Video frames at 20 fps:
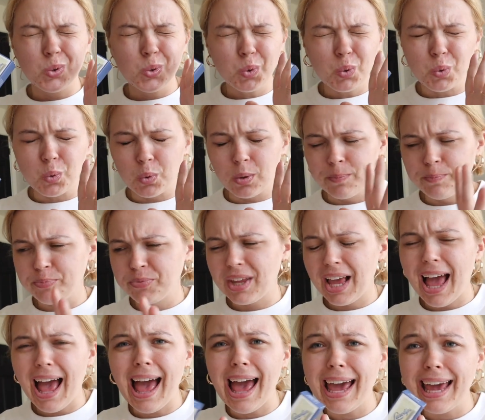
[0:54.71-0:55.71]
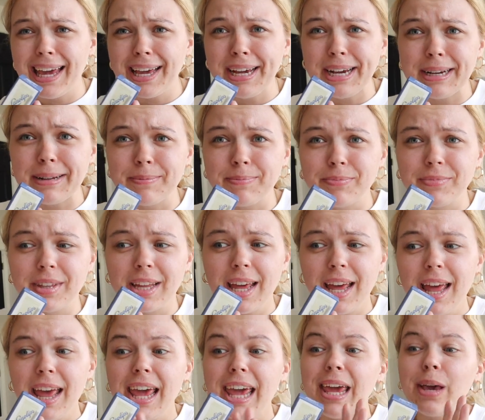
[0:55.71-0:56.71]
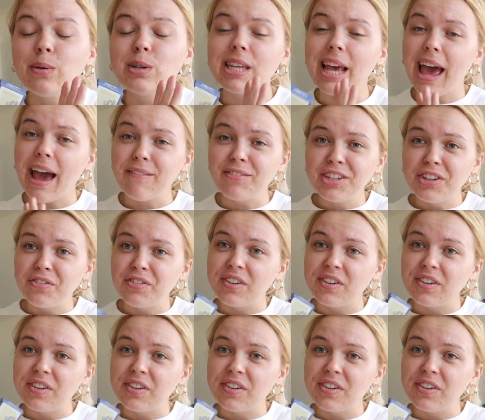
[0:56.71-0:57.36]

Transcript: Ooh, i it was a hefty